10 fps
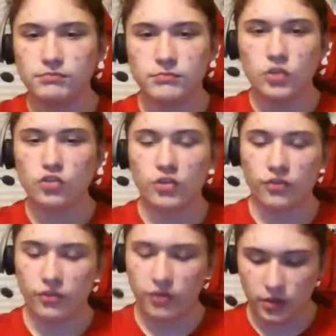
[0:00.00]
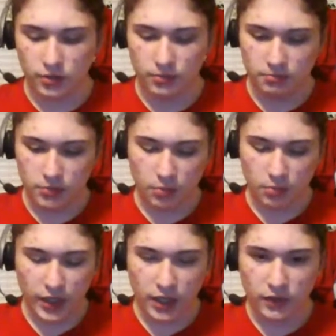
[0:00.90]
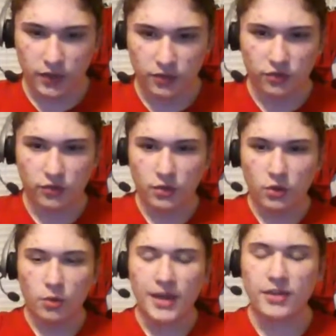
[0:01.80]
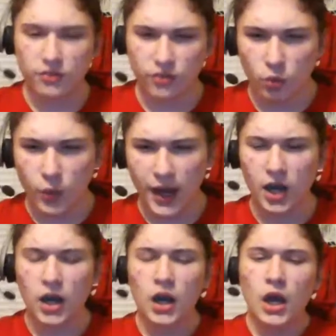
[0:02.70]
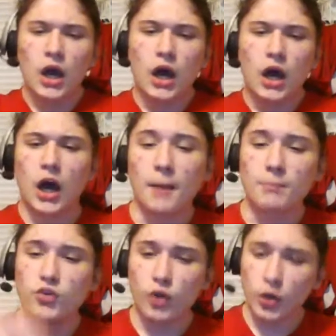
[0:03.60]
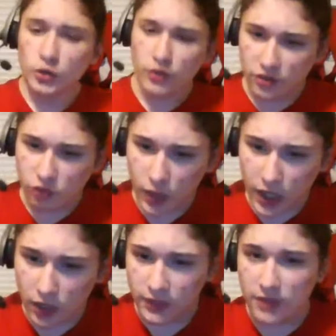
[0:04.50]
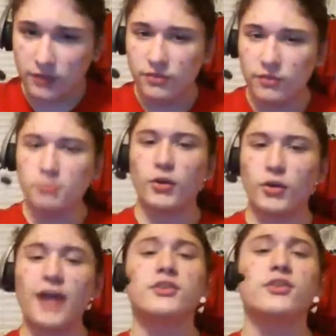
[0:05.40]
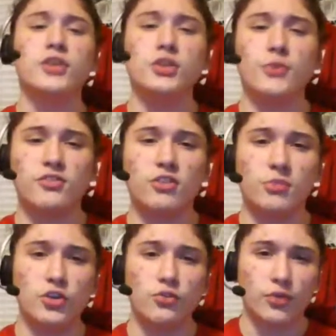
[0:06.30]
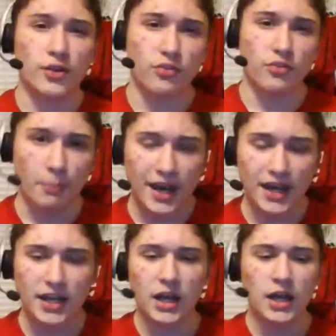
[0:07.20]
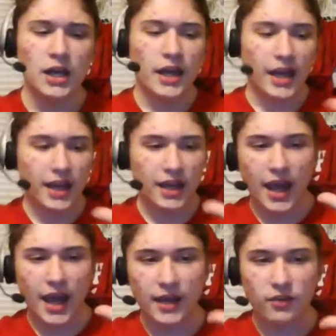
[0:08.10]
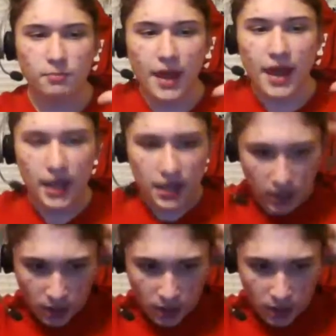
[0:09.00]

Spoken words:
just to bring this or make this aware. So Call to Greatness 12 is practically USW's WrestleMania. It has been